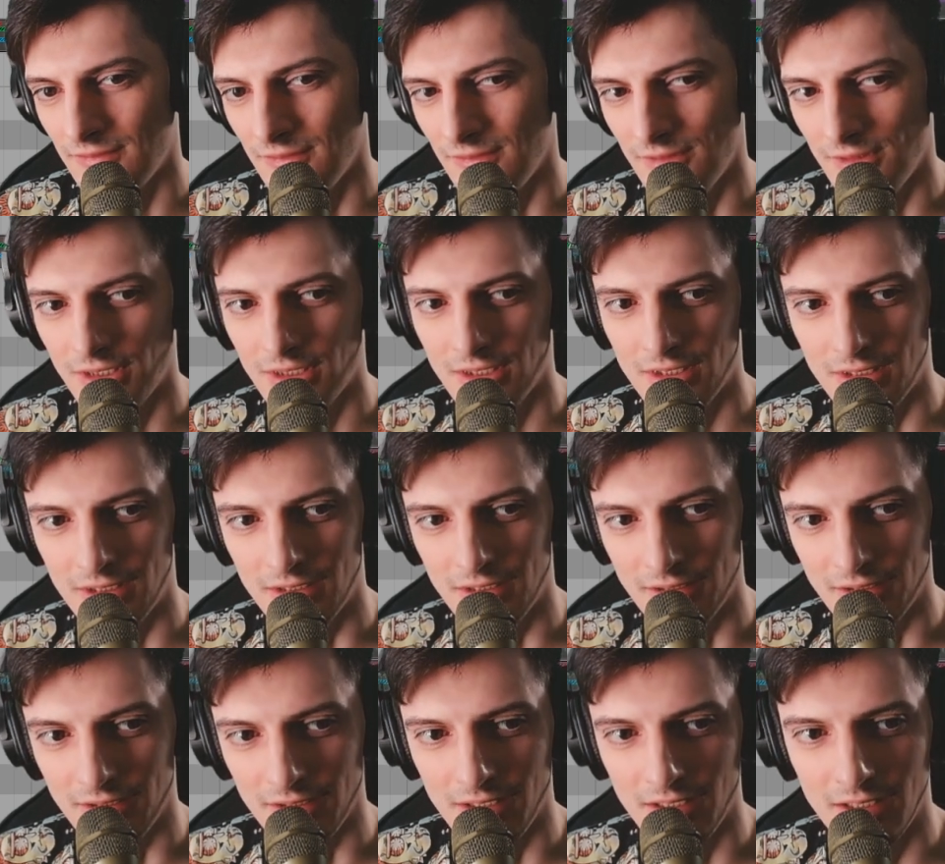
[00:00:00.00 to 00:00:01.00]
Yeah,
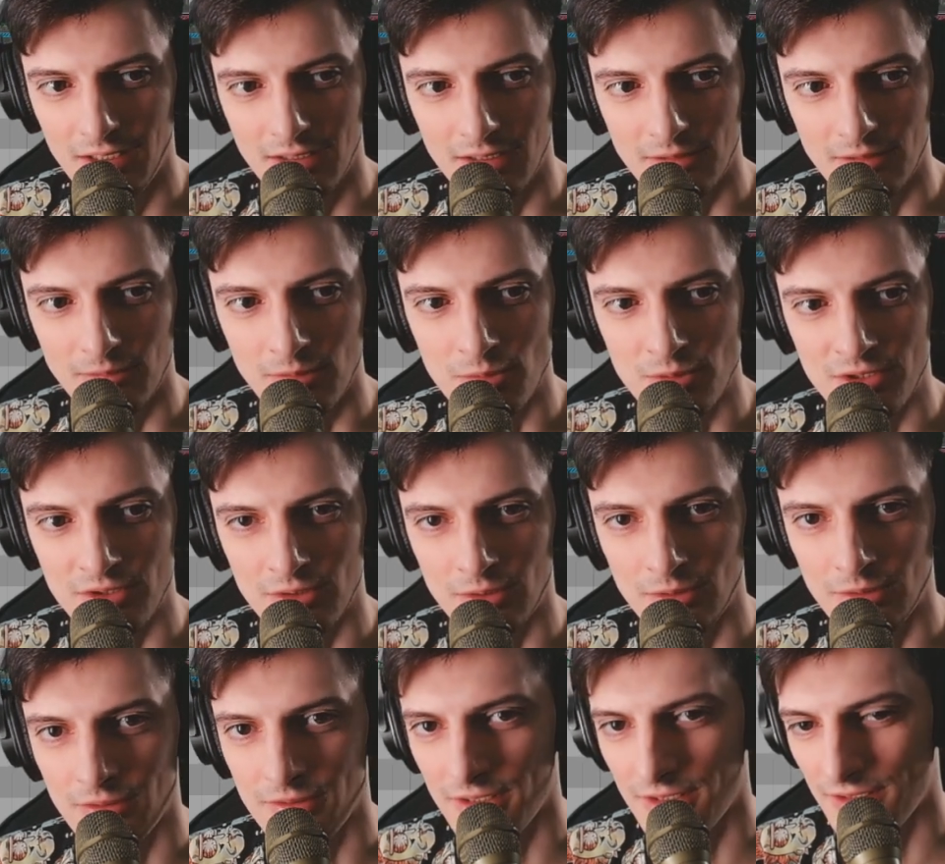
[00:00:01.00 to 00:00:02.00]
and again I will
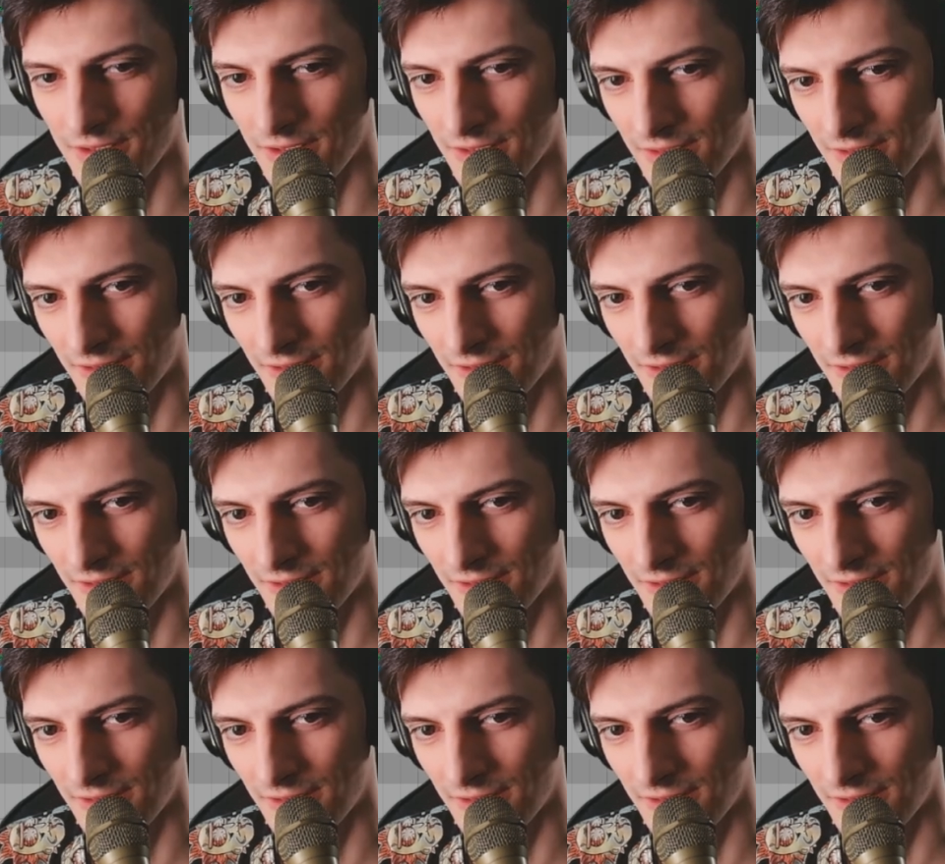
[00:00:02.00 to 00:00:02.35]
solo this.